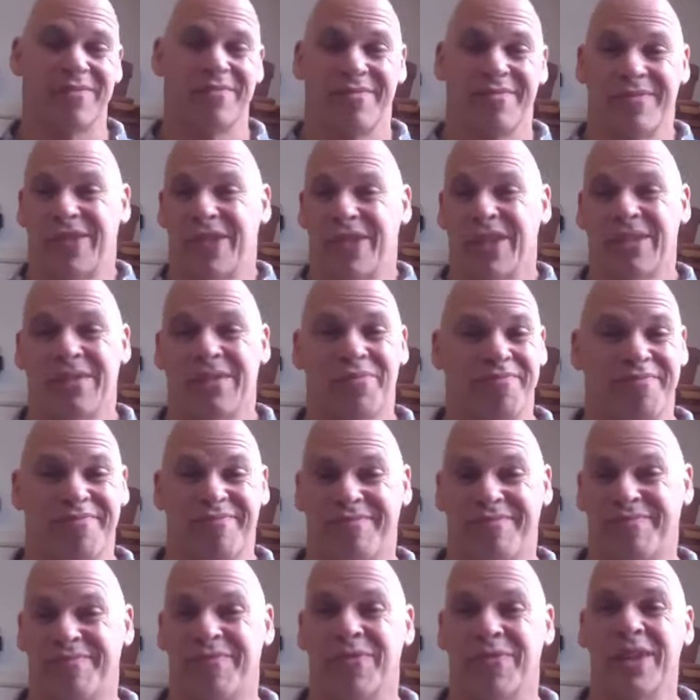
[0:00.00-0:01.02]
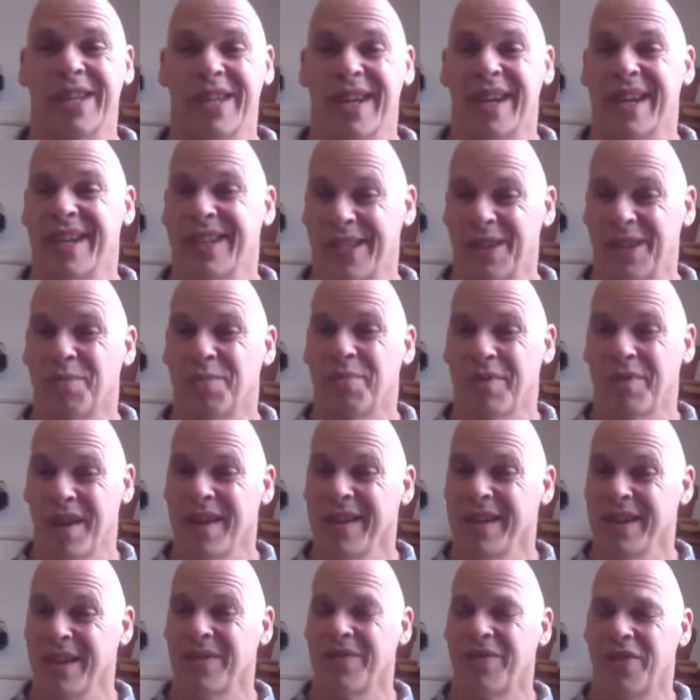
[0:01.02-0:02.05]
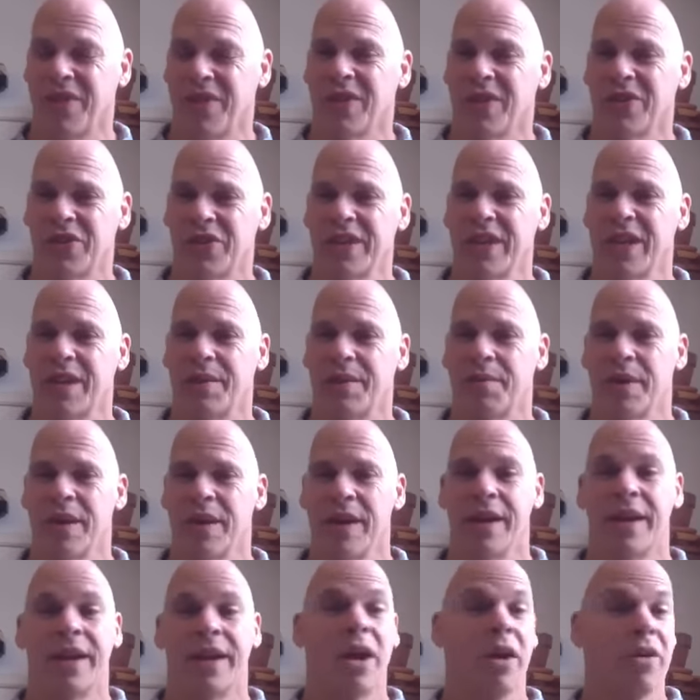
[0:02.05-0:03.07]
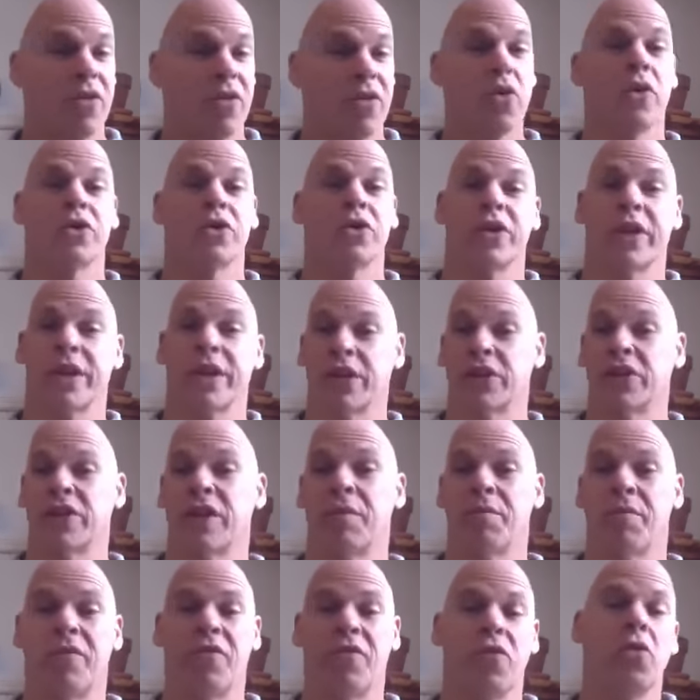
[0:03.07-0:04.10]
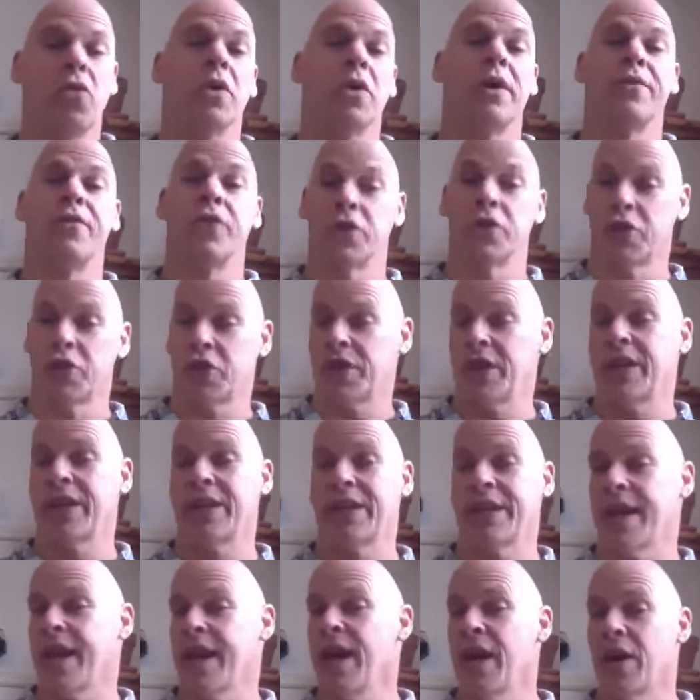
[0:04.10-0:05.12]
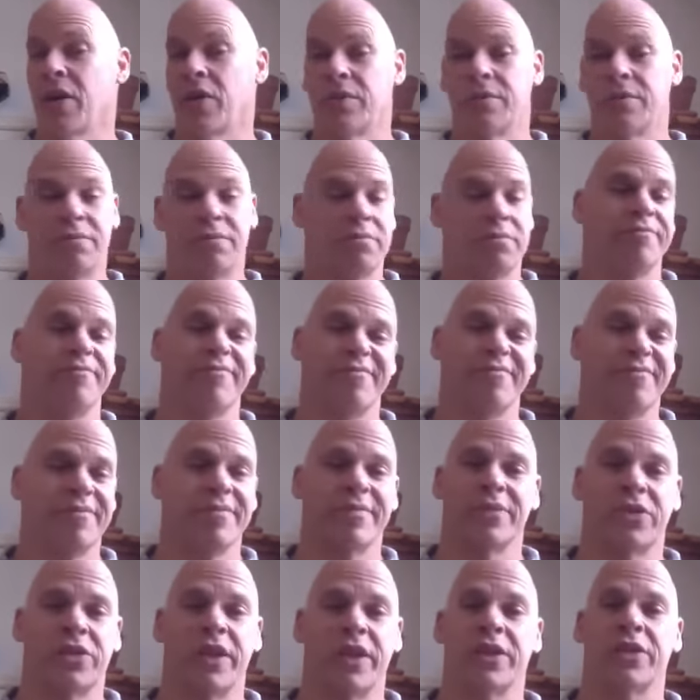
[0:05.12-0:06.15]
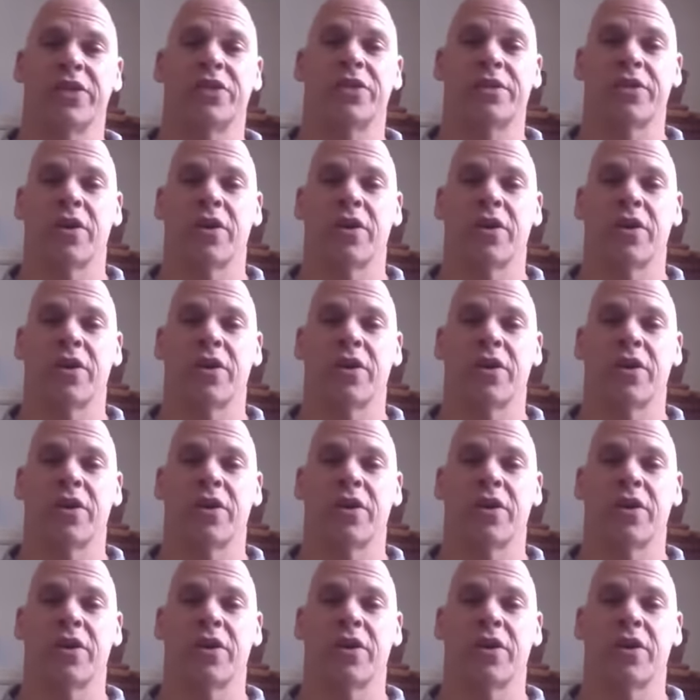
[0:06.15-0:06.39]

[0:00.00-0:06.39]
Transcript: just realize that you're probably going to fall asleep. Now, of course, like I said before, if you're sitting down, chances